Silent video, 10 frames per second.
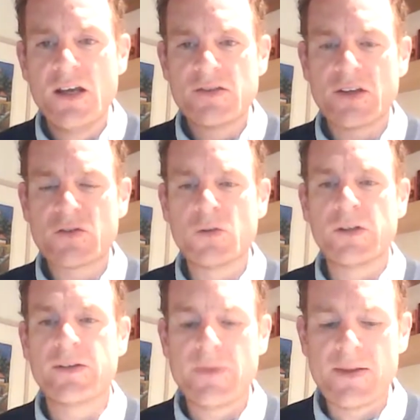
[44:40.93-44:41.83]
So
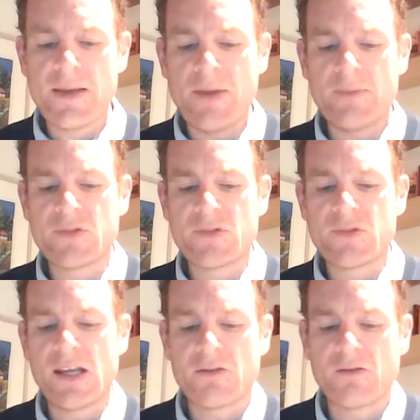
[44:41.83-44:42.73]
tooling them up to
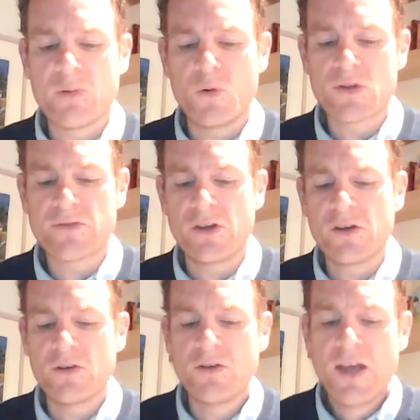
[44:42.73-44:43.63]
get the reports for
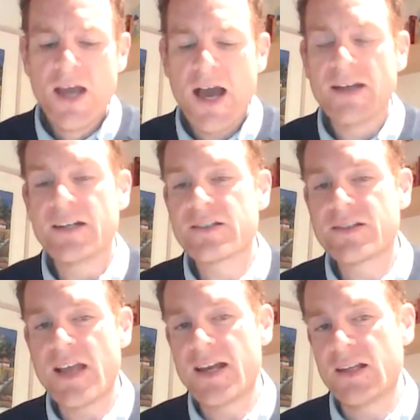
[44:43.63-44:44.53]
you and
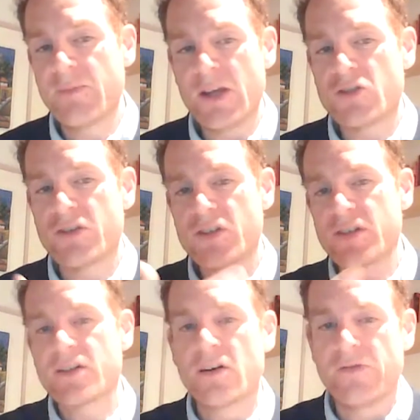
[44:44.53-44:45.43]
understanding the metrics
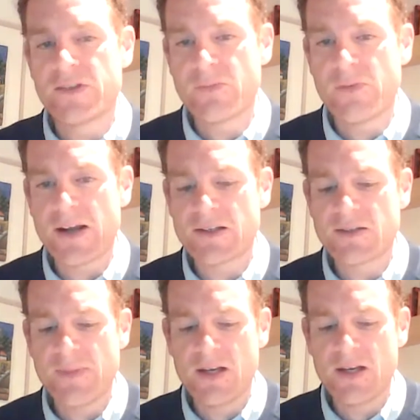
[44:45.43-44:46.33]
yourself as a
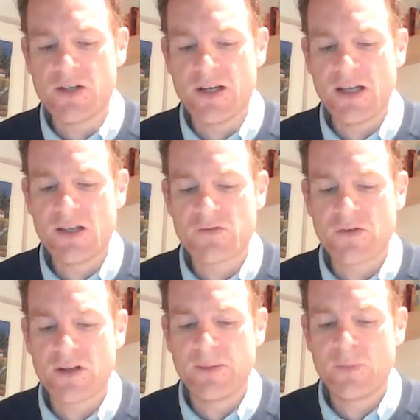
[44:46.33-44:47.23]
practice manager is
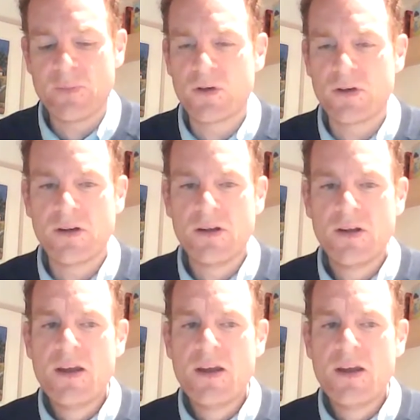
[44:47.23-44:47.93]
really important.